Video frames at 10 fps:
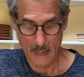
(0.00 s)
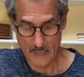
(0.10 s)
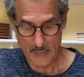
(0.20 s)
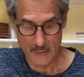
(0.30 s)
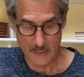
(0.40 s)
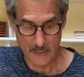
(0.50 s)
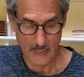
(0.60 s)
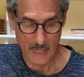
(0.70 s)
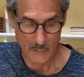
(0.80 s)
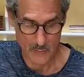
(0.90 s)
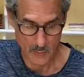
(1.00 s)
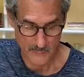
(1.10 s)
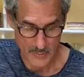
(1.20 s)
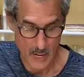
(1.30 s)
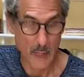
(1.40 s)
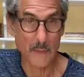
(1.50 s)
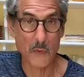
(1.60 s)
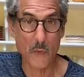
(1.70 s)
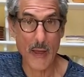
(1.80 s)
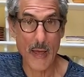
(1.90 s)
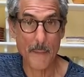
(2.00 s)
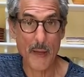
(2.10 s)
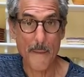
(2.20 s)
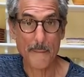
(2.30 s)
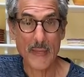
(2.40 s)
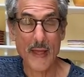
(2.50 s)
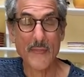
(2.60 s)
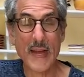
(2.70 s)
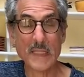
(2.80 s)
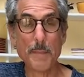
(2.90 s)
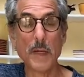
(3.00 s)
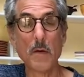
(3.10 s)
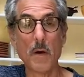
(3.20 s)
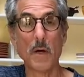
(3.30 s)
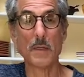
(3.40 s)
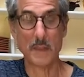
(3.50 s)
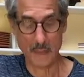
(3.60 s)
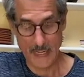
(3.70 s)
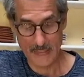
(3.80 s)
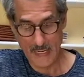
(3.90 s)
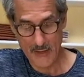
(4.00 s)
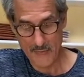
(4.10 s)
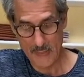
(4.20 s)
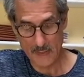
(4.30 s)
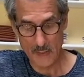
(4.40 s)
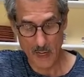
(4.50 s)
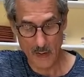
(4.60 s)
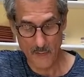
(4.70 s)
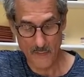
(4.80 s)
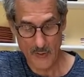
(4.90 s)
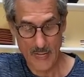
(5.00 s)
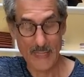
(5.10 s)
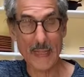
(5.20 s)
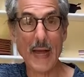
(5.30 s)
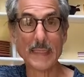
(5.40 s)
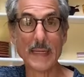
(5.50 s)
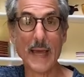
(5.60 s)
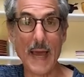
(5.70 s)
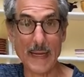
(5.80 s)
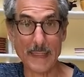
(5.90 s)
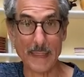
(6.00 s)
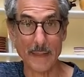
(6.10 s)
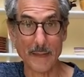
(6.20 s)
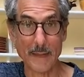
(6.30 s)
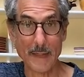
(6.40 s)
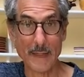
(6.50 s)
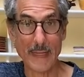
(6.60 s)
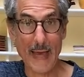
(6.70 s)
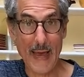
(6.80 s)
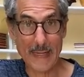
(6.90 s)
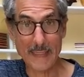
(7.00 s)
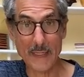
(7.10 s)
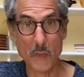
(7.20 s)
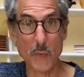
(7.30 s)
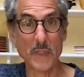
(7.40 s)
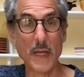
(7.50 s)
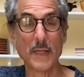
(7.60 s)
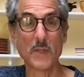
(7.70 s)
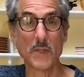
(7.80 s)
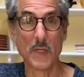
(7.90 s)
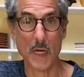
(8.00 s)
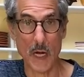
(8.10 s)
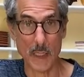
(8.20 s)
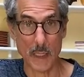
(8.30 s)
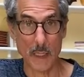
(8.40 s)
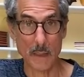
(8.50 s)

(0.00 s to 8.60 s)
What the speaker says: and this is now sort of an olive drab. That's because that's evidence of lactic acid. The acid is what changes the color.